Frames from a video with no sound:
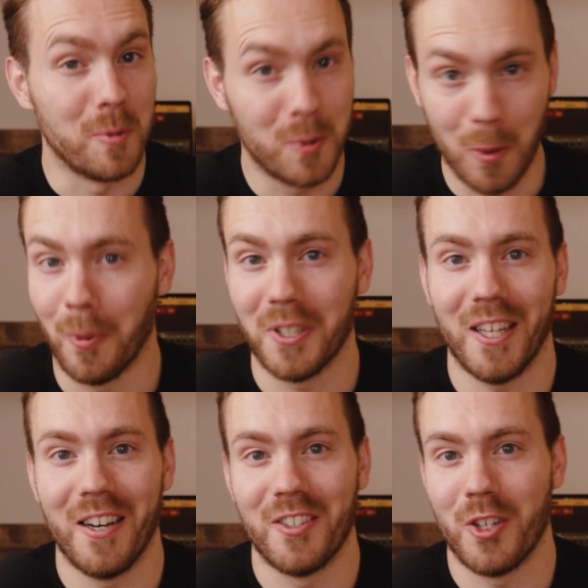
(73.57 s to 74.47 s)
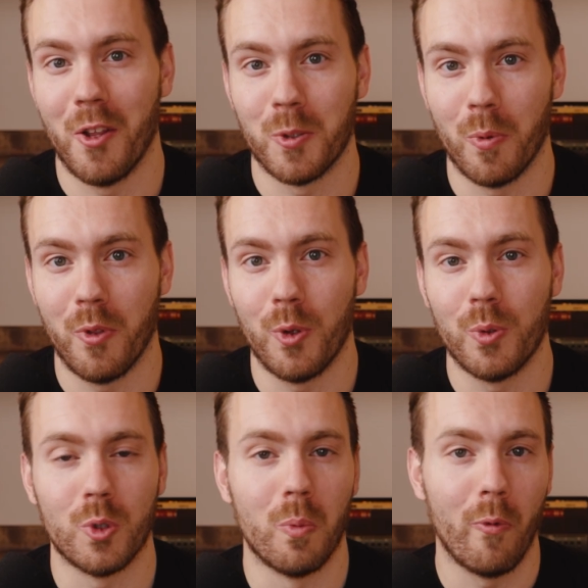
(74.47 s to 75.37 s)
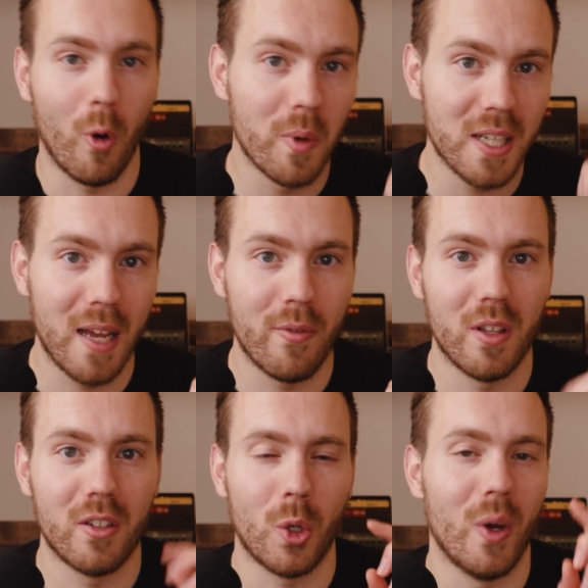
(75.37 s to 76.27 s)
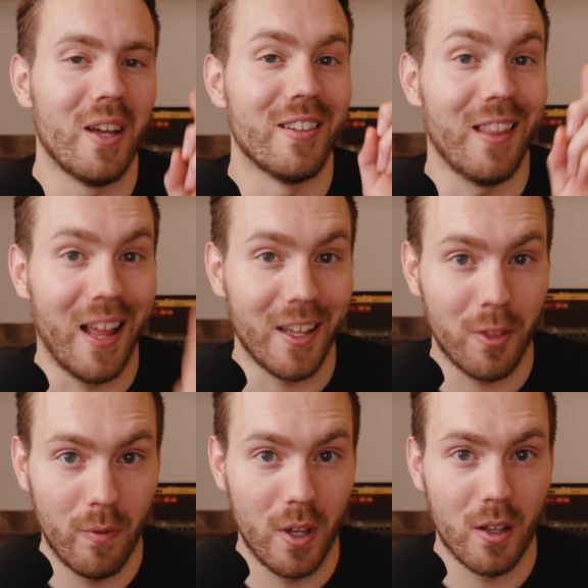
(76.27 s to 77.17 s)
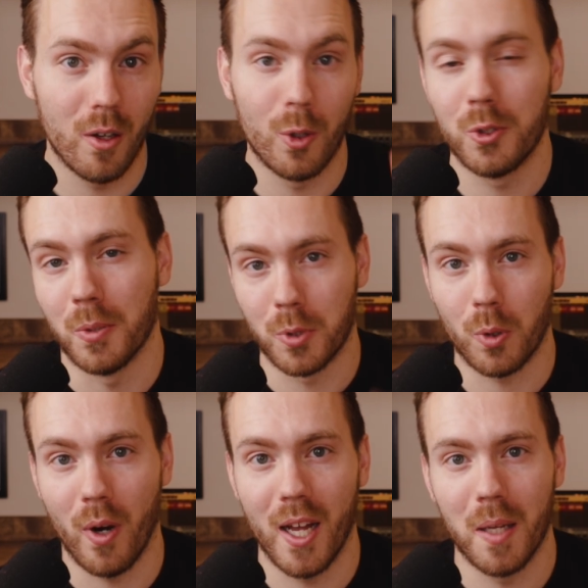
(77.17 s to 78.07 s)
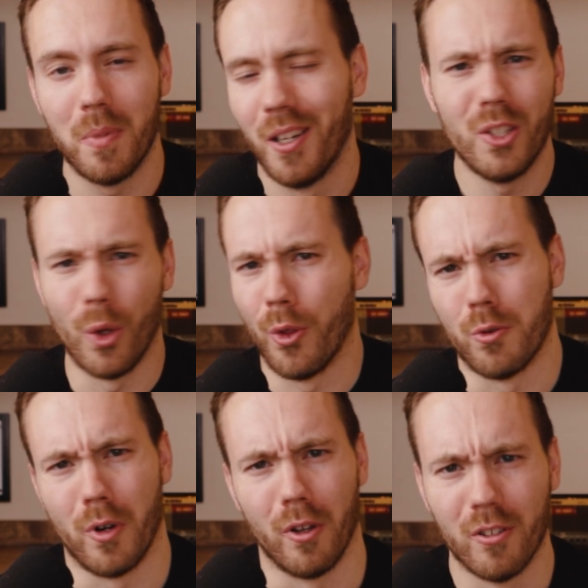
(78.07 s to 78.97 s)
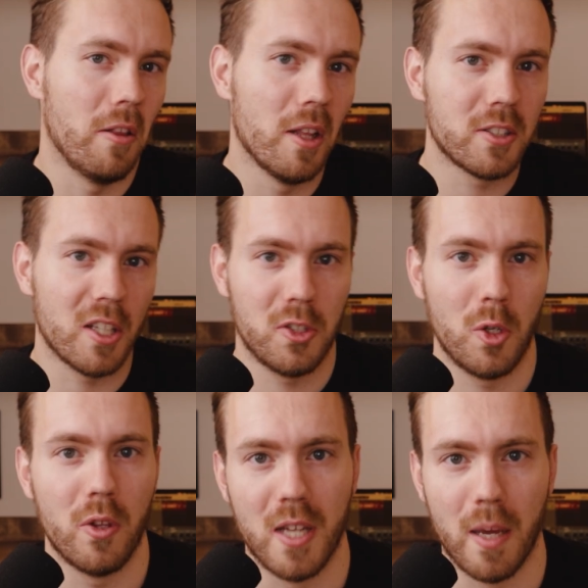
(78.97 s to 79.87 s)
I'm super excited to share this with you. So before we dive in, go ahead and like the video, subscribe, you know the drill, and let's get to the